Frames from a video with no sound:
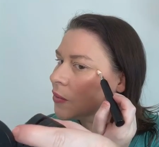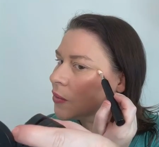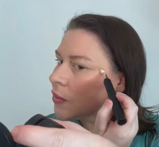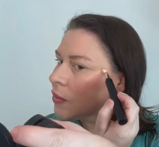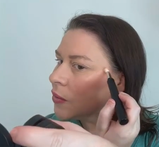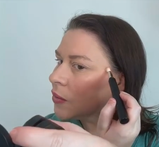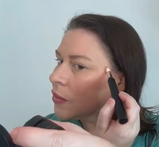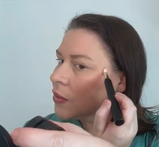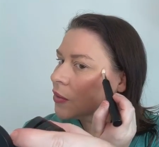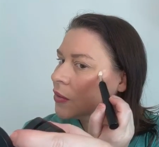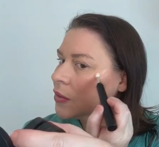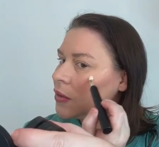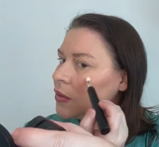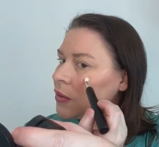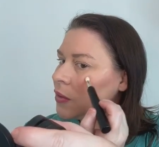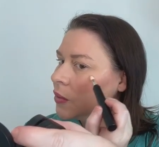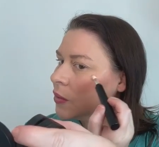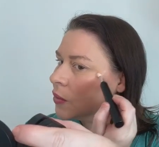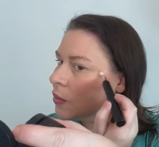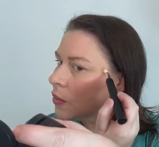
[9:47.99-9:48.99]

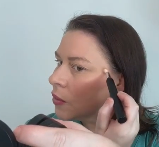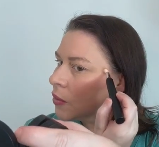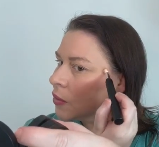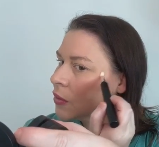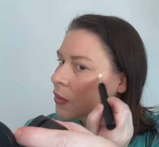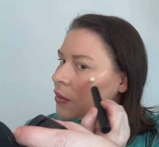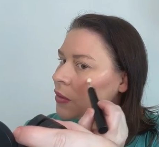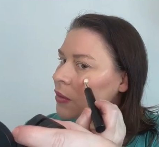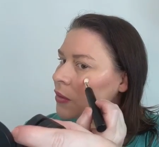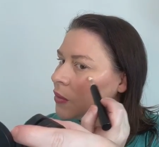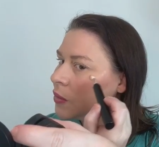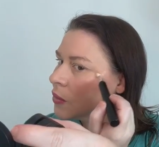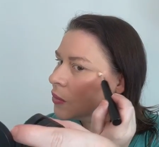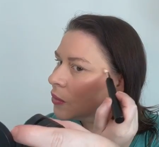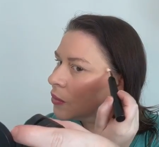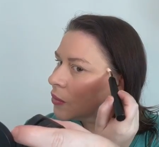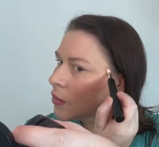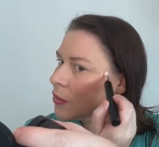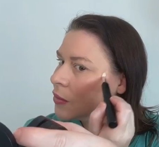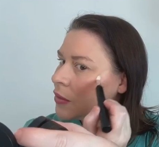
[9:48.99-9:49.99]

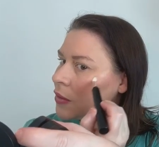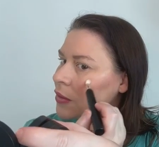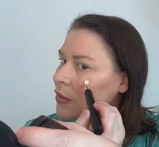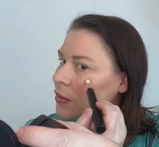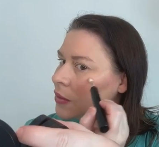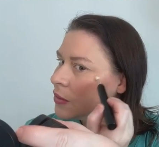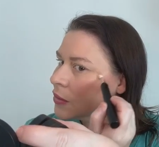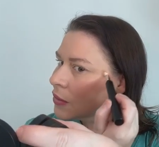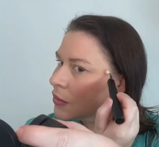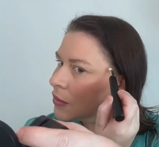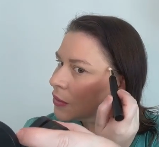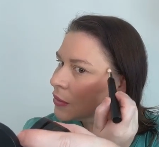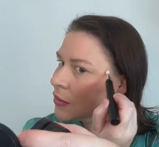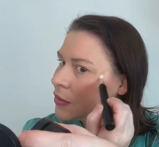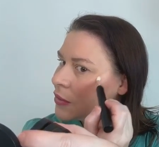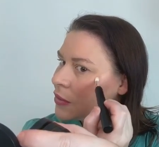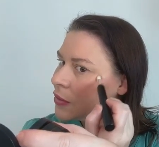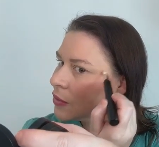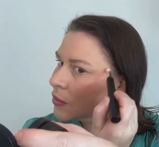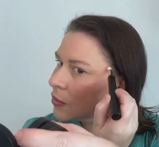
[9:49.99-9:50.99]

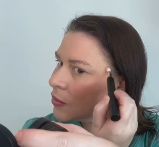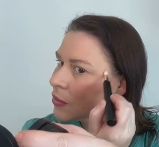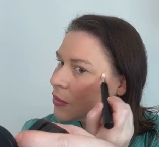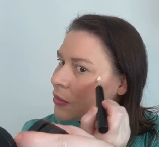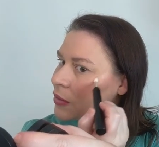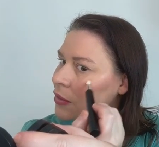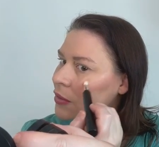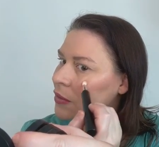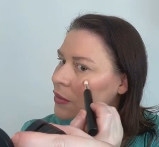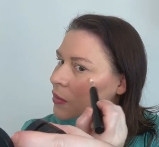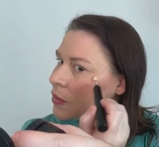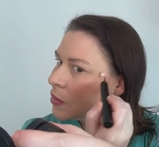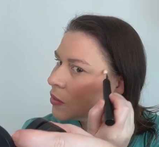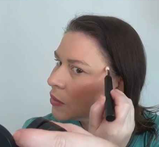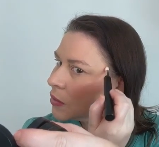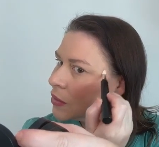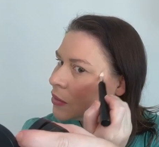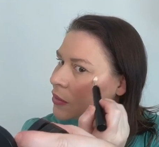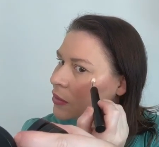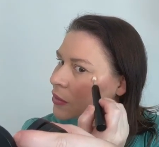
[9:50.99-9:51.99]

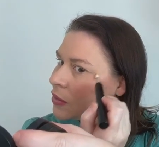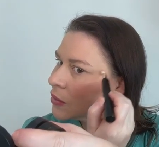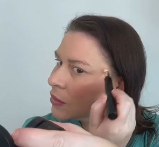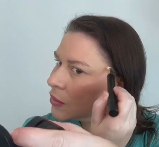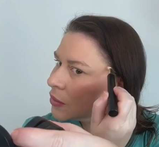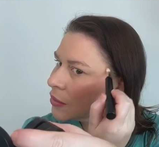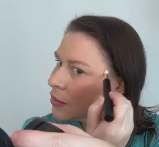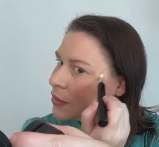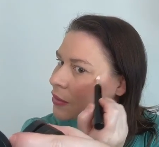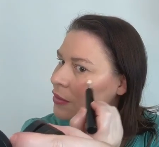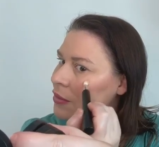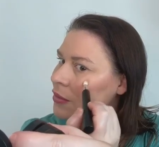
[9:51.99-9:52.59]
Nobody speaks.